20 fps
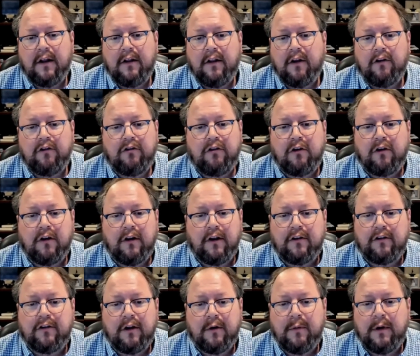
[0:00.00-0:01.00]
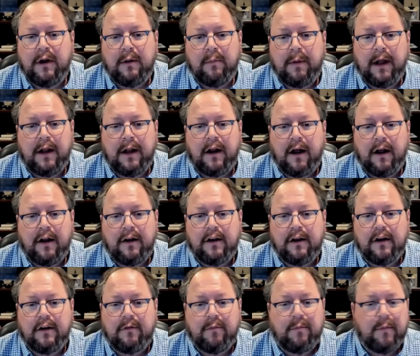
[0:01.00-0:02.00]
those journalists that we depend on
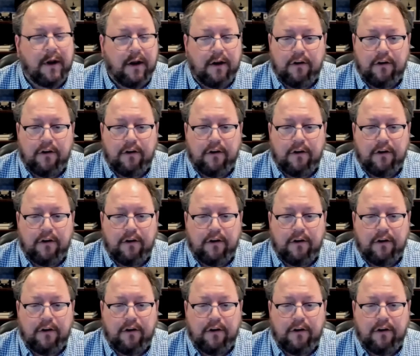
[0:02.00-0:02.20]
to